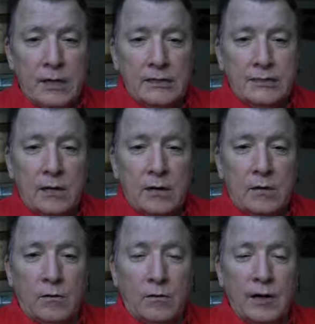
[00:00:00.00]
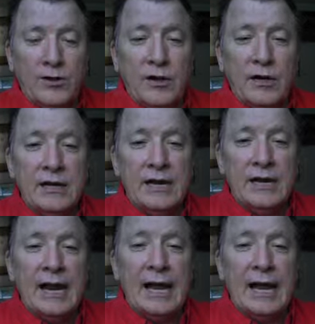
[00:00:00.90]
So other than that,